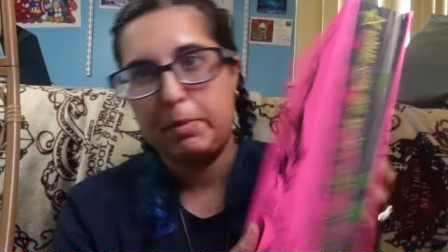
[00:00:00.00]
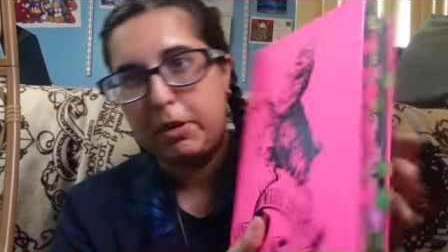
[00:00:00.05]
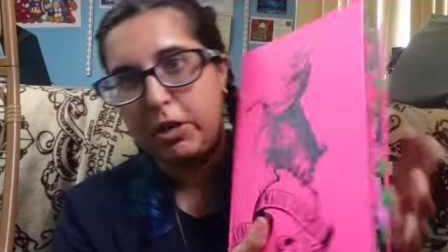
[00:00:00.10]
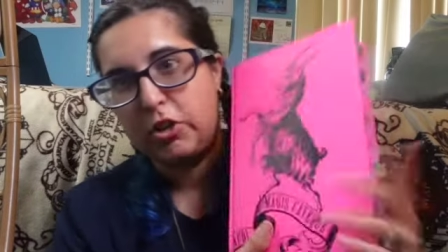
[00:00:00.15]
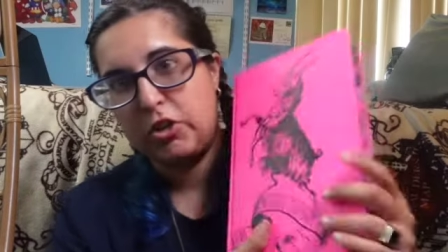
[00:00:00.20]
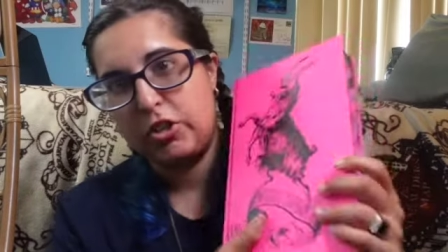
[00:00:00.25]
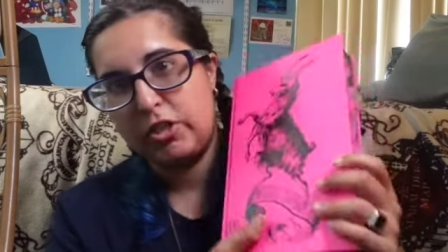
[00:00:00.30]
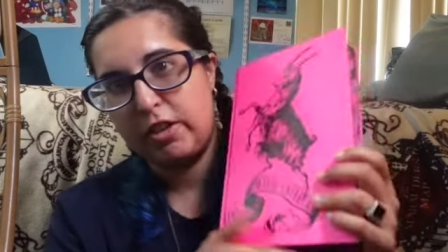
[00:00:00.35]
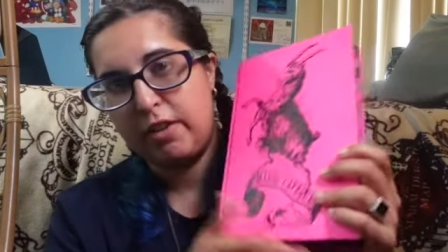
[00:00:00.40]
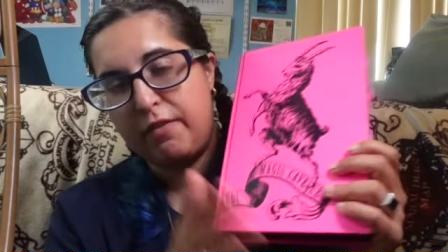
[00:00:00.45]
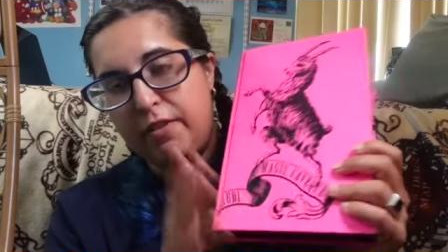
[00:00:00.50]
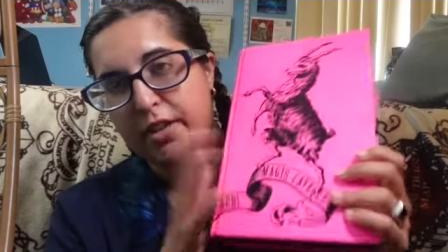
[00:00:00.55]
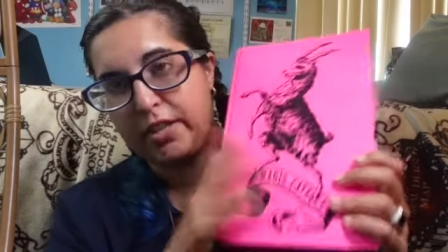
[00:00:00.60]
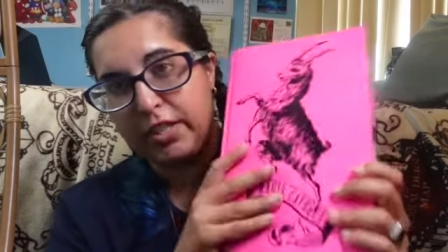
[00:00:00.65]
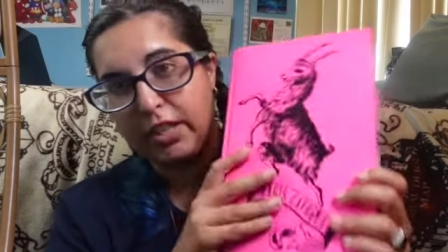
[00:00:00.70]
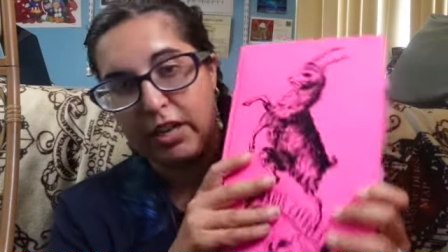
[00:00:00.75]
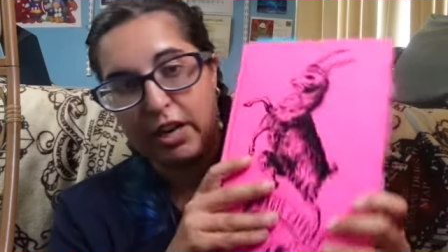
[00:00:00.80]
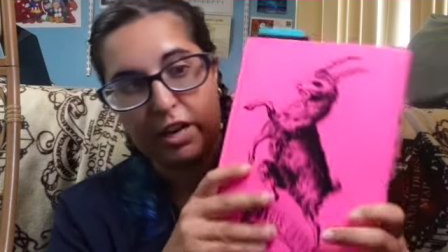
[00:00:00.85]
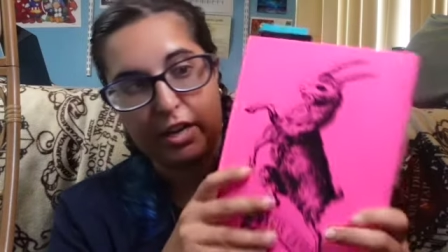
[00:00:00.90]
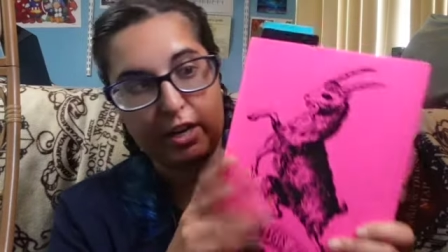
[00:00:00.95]
pages of this
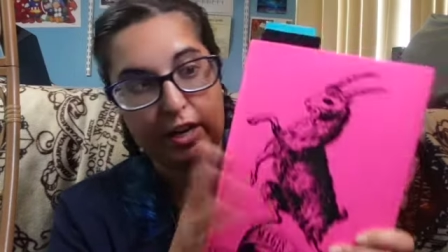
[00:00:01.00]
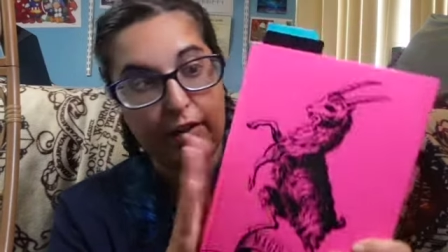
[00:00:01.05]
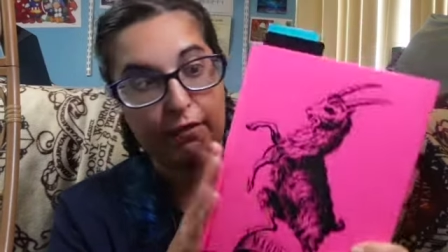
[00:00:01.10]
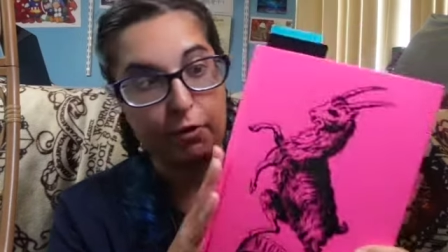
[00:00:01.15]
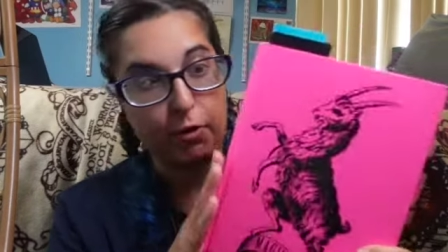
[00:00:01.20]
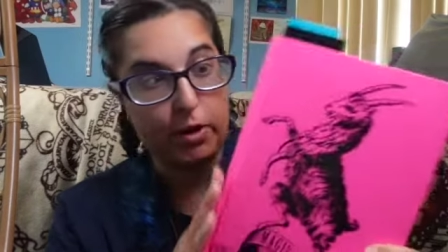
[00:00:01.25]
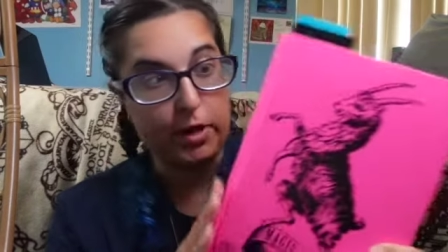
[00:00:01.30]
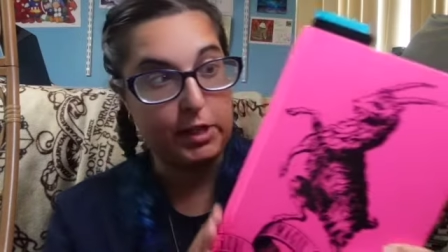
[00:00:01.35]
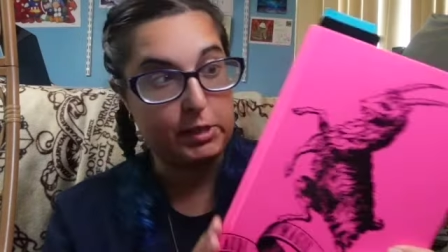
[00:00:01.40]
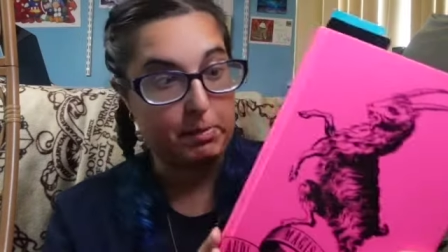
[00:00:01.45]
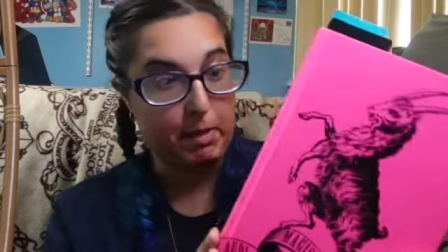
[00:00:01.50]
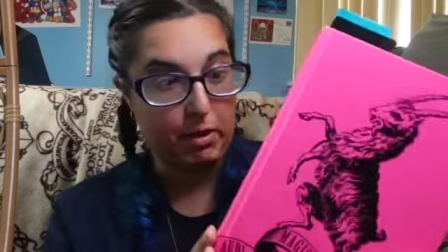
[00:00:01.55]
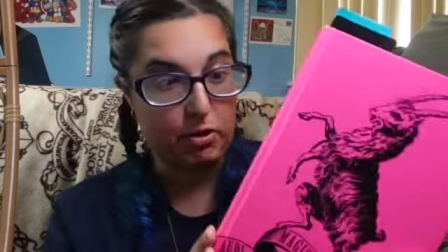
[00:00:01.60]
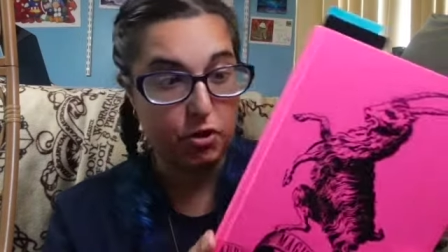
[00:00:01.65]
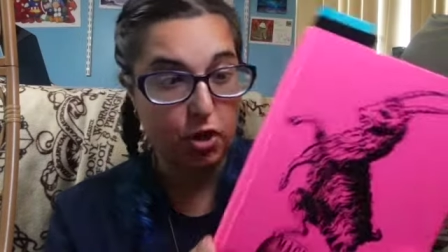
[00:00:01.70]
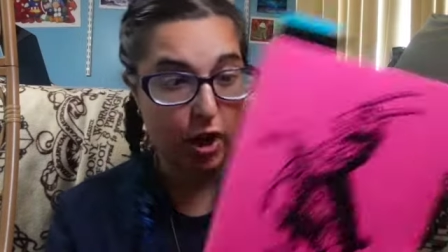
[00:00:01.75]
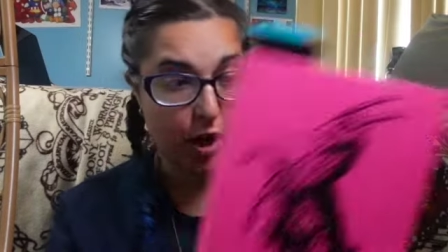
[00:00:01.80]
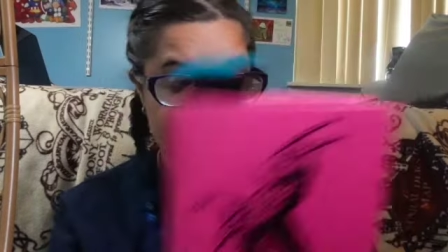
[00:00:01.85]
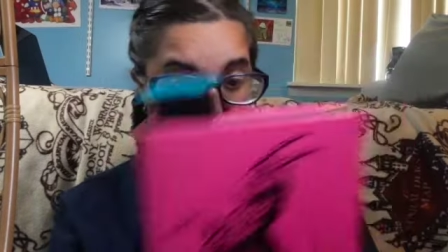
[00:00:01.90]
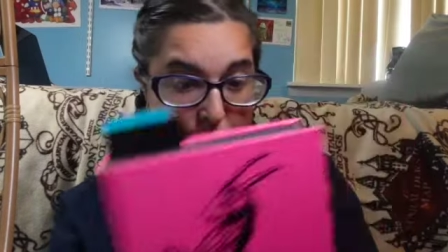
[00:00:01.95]
and kind of give you guys my
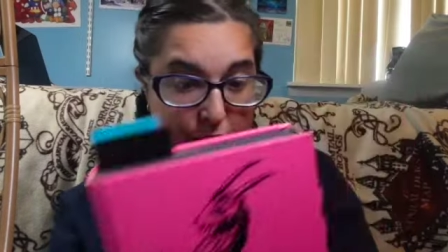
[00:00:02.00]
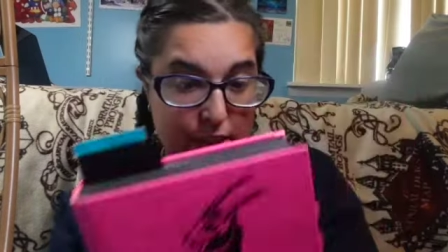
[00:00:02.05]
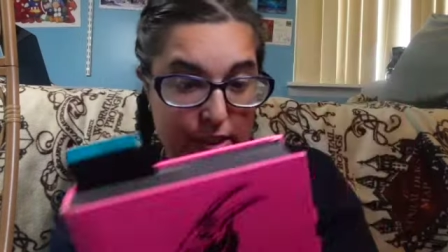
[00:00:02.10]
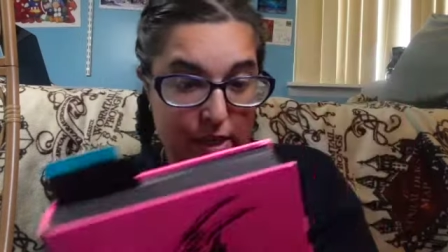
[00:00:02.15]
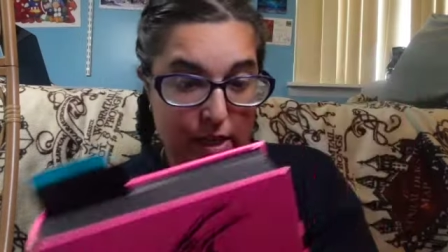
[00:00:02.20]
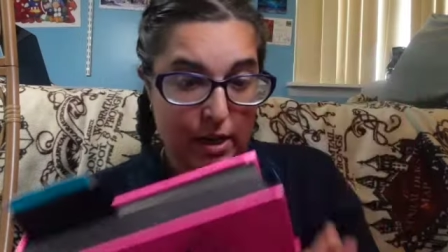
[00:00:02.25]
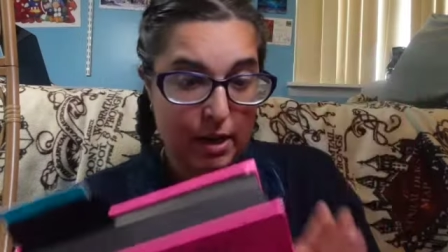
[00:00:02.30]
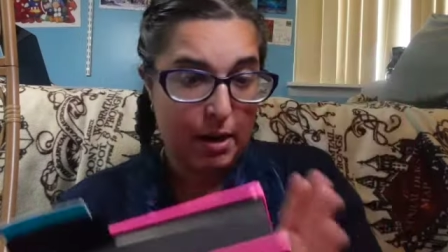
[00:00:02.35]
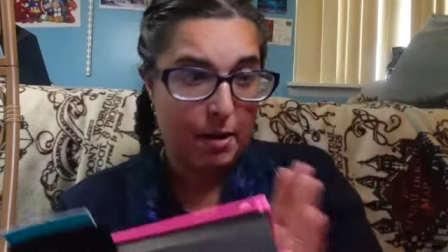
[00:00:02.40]
thoughts.